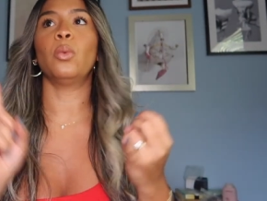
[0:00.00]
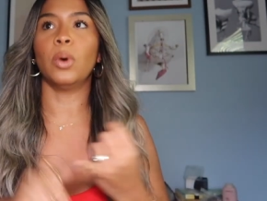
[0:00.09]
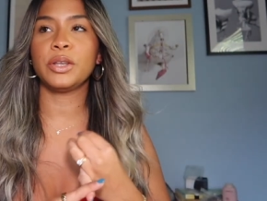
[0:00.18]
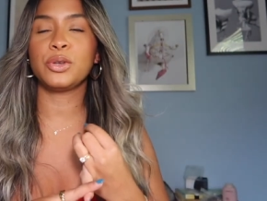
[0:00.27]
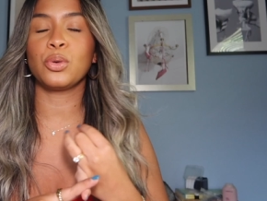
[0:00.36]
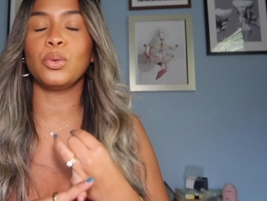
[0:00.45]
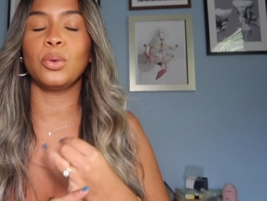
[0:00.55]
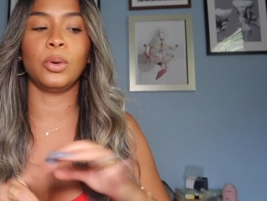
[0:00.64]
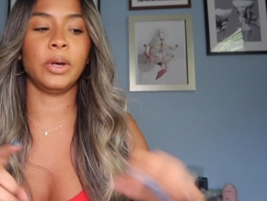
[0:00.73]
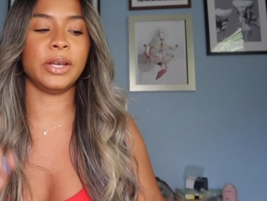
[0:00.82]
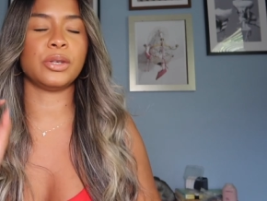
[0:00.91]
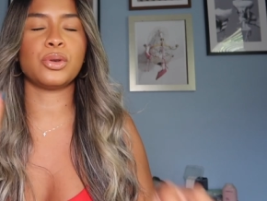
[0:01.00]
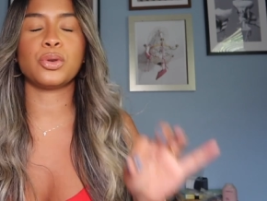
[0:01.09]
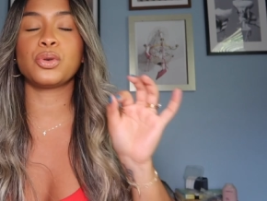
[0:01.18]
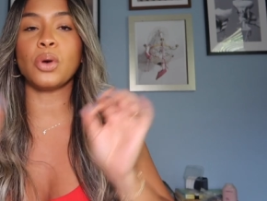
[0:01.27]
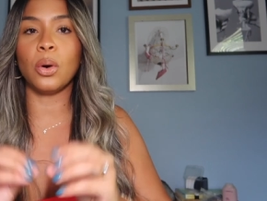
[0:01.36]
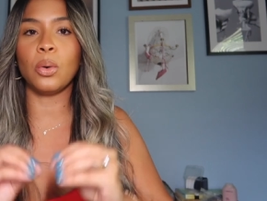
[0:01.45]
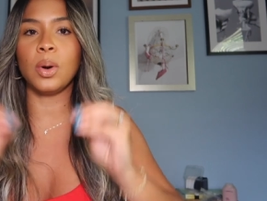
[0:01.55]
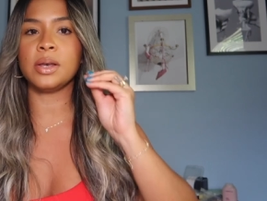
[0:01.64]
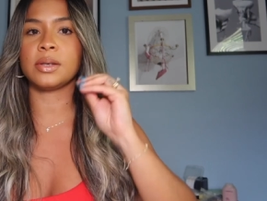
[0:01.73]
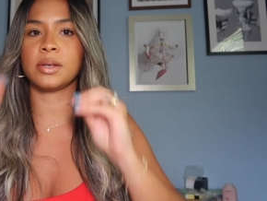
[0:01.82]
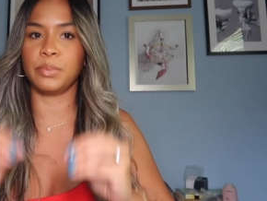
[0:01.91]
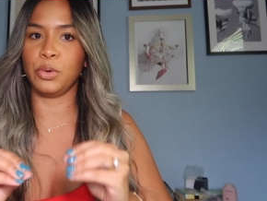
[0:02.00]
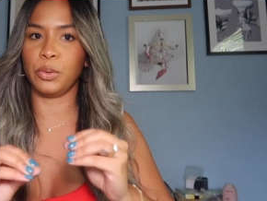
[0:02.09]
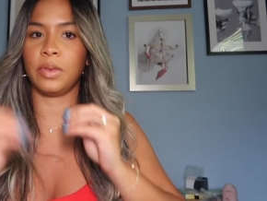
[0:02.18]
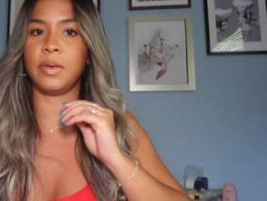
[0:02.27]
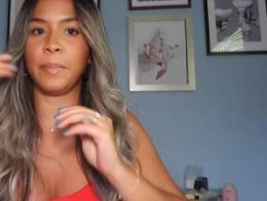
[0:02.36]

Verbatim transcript: one tool, it's so smooth.